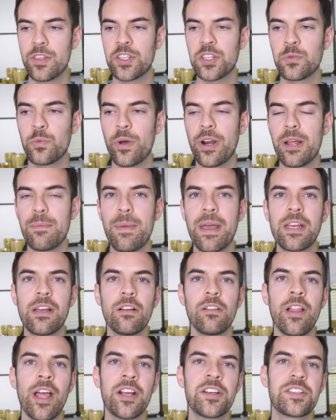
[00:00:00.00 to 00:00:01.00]
This is what I make
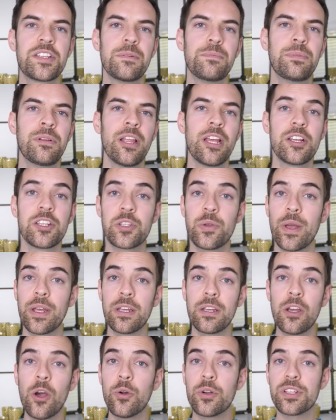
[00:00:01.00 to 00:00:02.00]
Alexa play so I
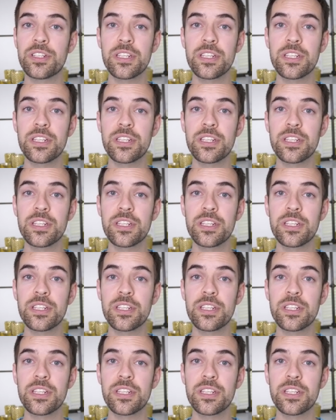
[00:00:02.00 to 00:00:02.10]
can go to